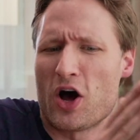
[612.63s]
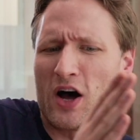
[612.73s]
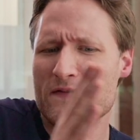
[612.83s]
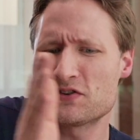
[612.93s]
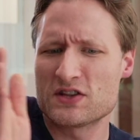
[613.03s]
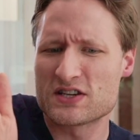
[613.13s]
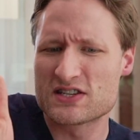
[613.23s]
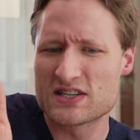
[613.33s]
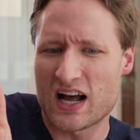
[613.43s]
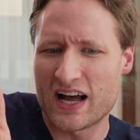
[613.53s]
off to the
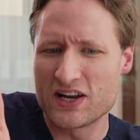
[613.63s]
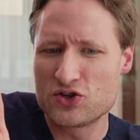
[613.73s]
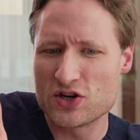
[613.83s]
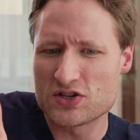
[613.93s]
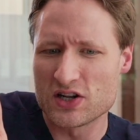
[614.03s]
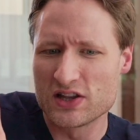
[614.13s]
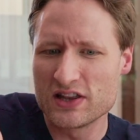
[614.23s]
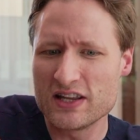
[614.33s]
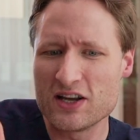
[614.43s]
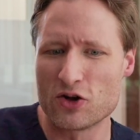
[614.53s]
side just a
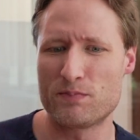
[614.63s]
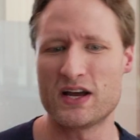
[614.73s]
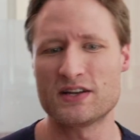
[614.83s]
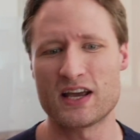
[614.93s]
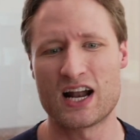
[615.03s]
little bit